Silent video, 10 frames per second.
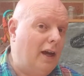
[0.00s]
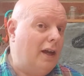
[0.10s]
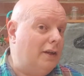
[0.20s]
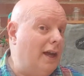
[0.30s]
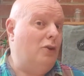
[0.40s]

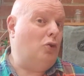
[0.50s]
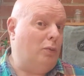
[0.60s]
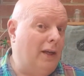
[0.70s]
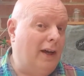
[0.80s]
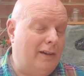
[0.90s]
Now,
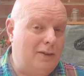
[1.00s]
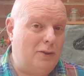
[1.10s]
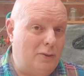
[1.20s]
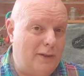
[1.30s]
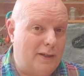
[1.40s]
normally I
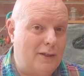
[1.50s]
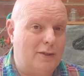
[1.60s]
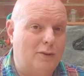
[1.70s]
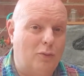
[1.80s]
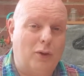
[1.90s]
do
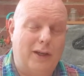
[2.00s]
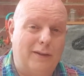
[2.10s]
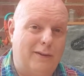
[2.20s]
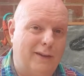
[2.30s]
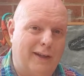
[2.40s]
this
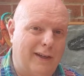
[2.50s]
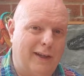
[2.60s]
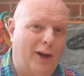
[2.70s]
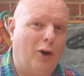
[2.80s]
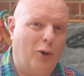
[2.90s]
with
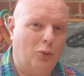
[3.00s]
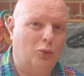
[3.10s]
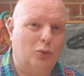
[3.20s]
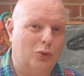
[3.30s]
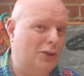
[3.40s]
a
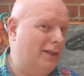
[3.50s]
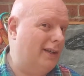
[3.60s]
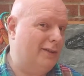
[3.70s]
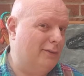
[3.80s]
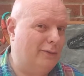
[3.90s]
whole
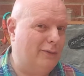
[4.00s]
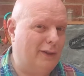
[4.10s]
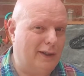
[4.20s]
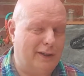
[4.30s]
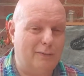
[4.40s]
set
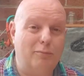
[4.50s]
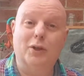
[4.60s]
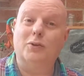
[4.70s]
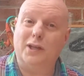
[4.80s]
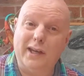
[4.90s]
of
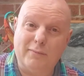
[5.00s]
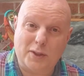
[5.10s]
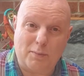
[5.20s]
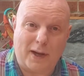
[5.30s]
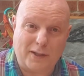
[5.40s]
museum
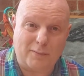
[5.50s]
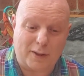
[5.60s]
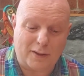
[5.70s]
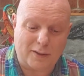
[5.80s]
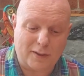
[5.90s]

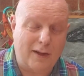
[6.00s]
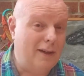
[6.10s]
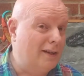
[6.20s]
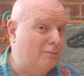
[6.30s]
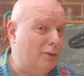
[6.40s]
specimens,
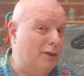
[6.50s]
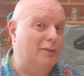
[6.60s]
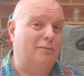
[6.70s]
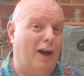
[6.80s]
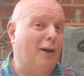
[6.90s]

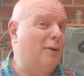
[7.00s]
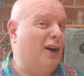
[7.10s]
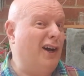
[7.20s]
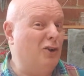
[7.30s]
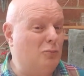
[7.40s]
but I'm
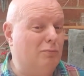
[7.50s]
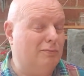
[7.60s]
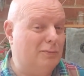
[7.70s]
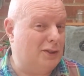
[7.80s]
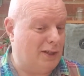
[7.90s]
at home,
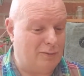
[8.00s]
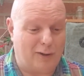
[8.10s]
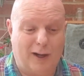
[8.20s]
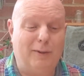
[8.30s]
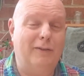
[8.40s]
so
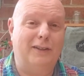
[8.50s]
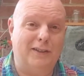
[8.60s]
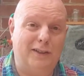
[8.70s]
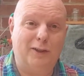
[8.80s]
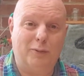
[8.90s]
I'm having to
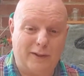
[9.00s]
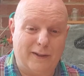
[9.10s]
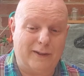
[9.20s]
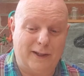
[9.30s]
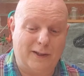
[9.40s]
deal with the
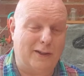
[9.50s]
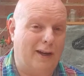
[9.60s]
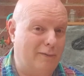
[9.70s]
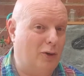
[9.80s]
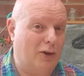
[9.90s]
things that
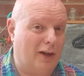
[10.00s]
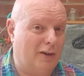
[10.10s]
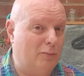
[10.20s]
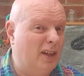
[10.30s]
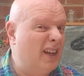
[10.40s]
I've got at home,